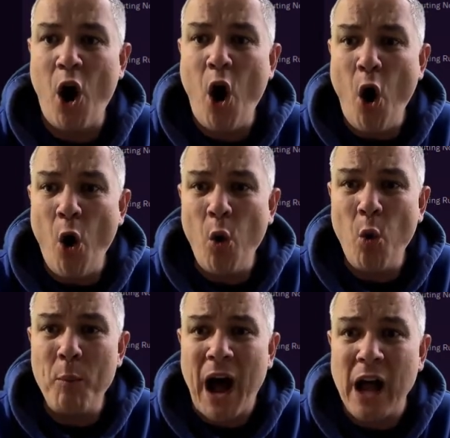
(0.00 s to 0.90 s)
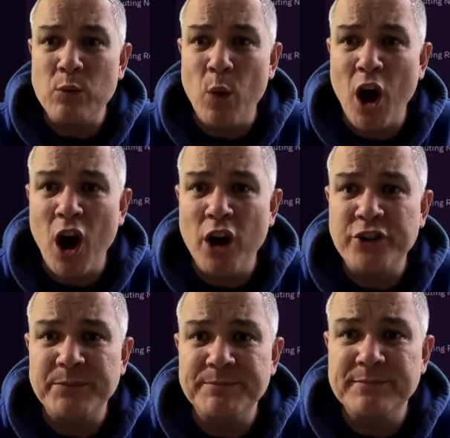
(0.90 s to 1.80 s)
Oh, my
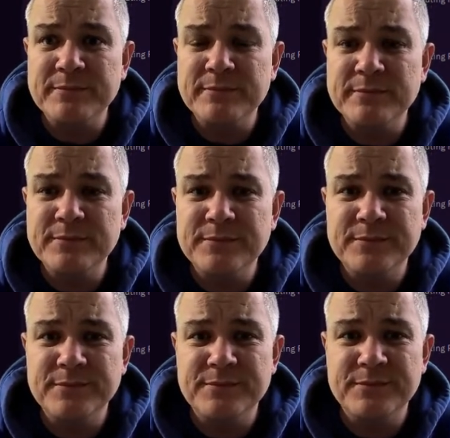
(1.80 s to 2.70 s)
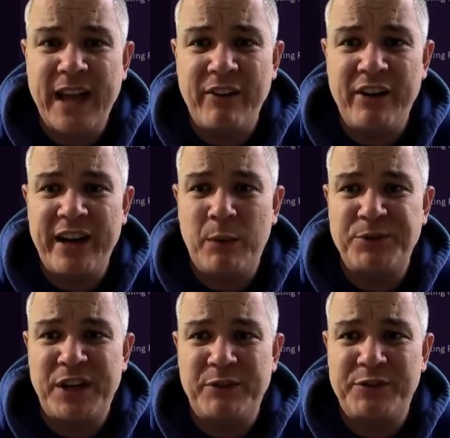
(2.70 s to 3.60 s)
word. Gerrit
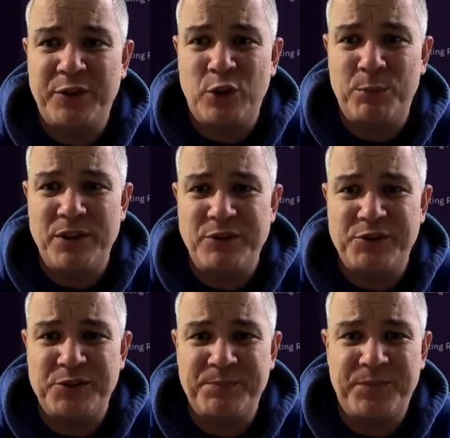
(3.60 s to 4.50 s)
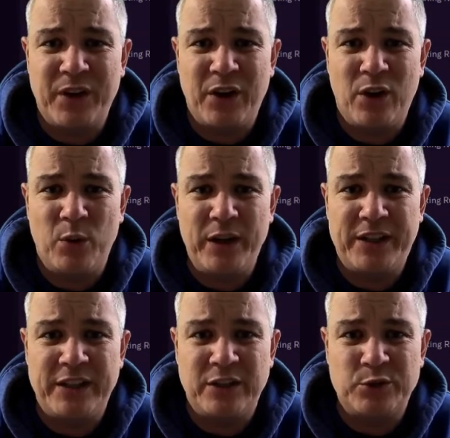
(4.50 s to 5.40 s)
Nauber's out for four months. Oh, he
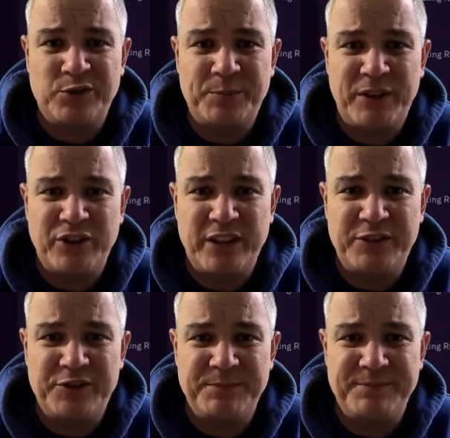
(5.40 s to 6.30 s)
can go to a specialist.